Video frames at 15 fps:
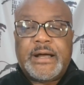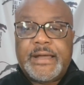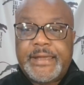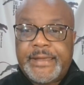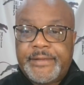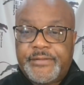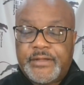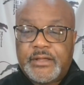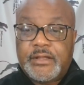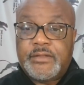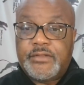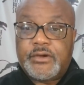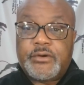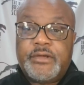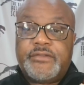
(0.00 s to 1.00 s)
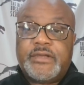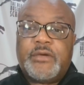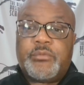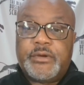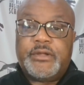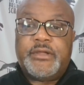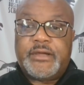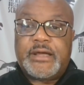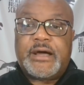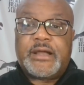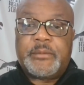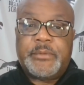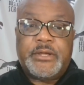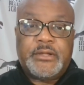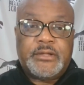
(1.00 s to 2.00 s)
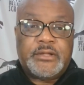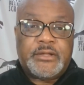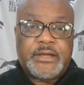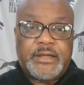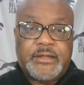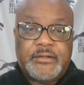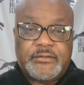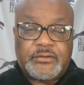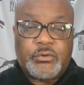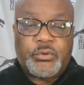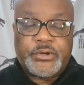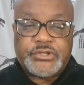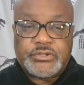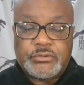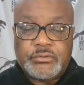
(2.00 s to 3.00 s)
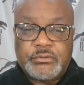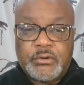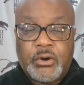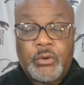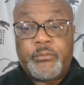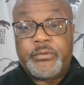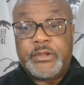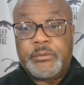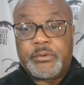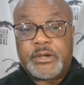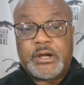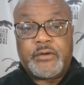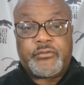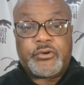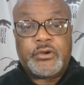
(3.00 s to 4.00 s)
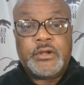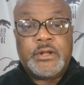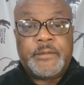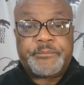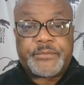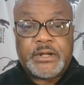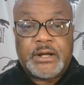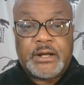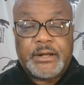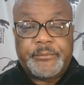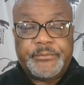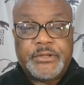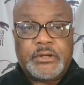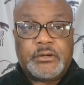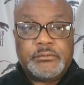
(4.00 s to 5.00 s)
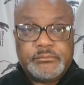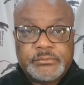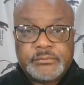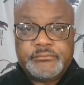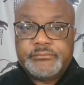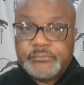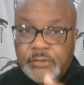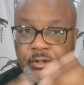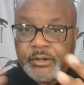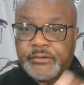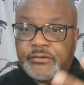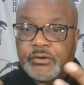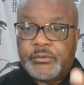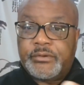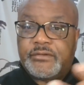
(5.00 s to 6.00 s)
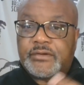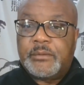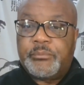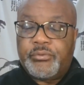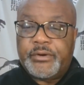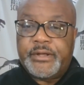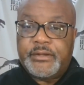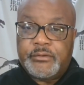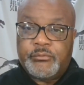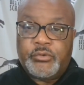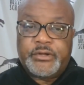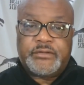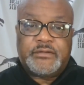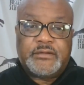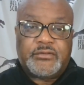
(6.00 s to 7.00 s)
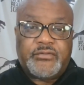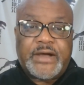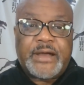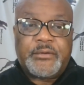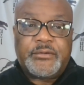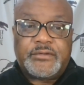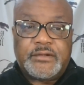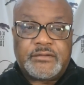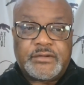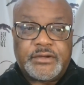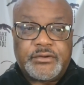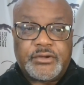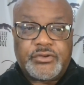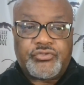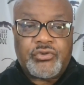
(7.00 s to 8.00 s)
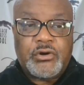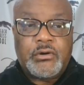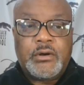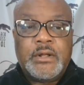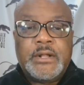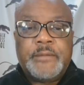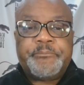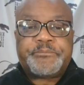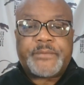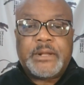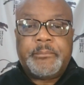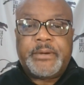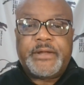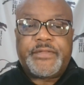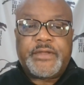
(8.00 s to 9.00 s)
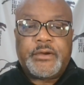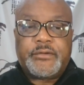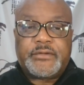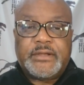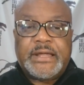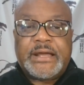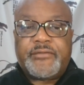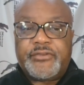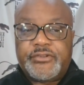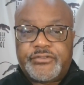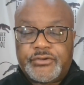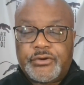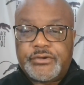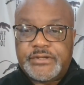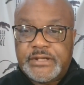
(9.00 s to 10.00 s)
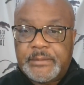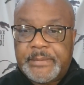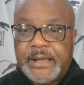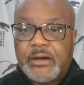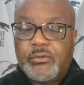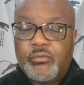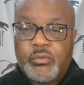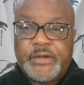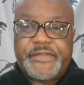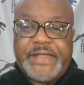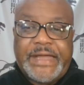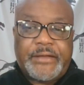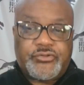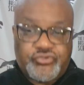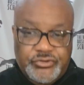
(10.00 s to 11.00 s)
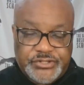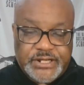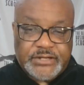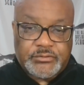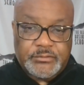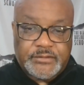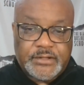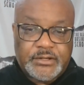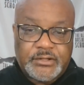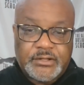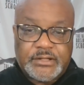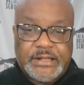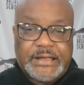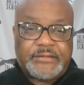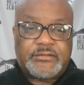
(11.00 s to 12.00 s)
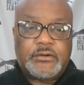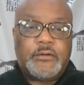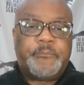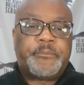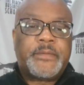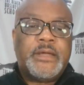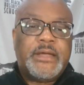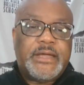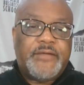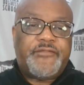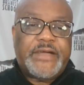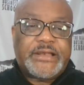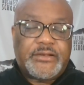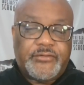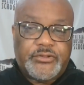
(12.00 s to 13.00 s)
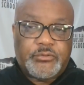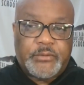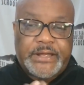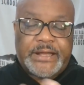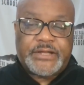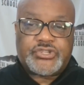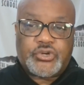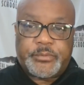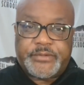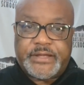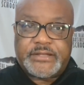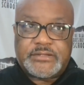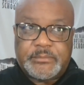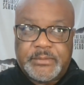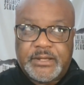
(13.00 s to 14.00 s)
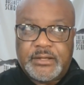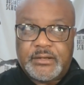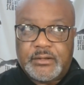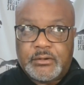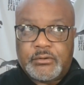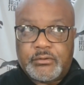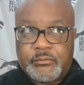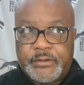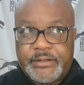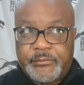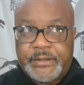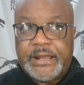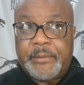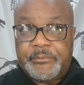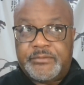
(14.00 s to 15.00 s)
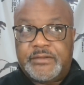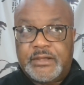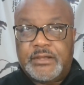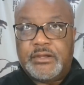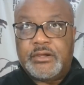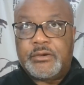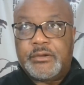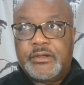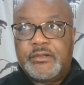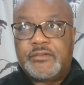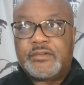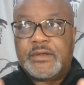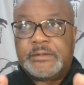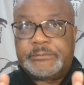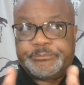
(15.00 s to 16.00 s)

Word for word: and, the, and there is a real economy that is going to hopefully recover, um, you know, on its own at some point once this virus gets under control but there's a lot of uncertainty about what that trajectory is going to look like. So, effectively, the way I interpret that to mean, or what, I'm seeing here is,